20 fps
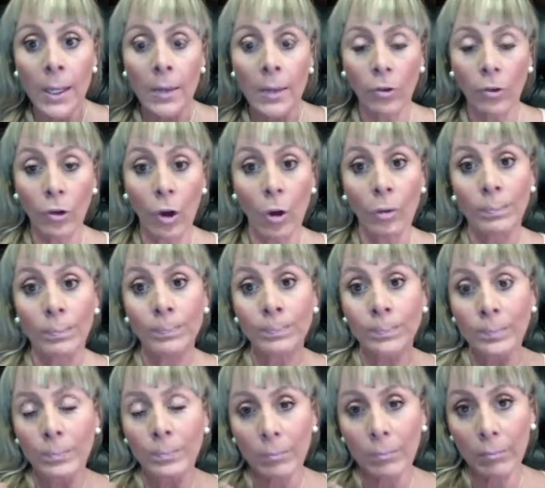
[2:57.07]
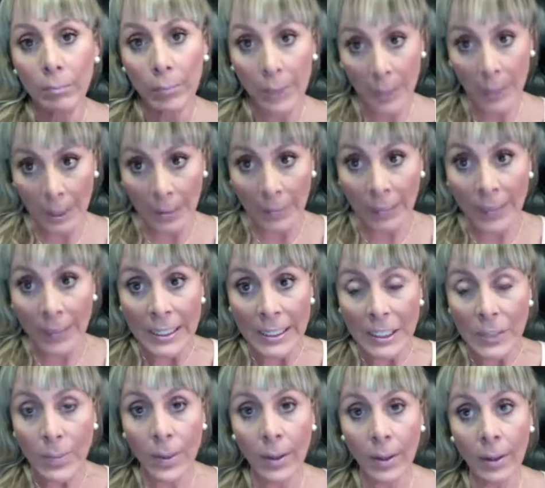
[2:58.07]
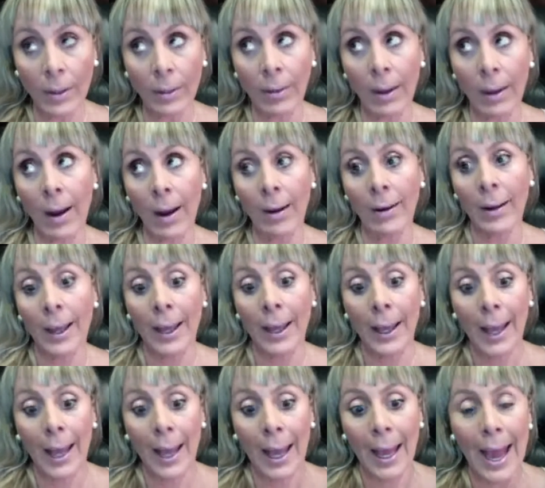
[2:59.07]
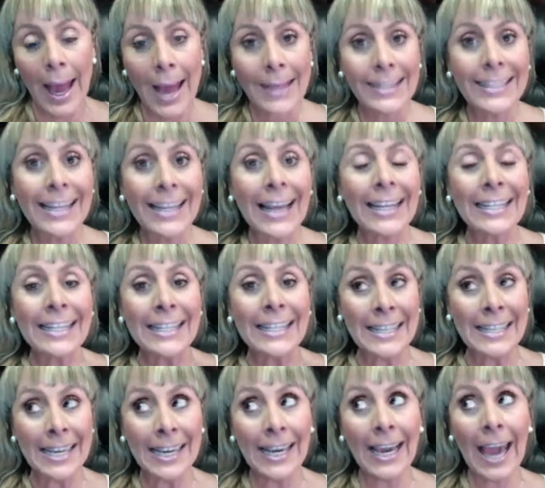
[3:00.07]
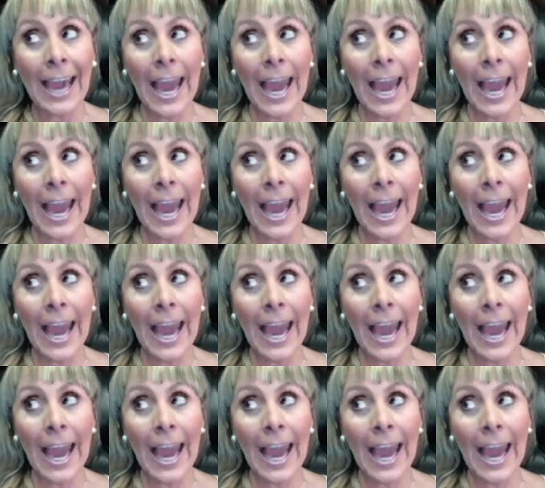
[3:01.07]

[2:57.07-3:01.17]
So this meridian has yin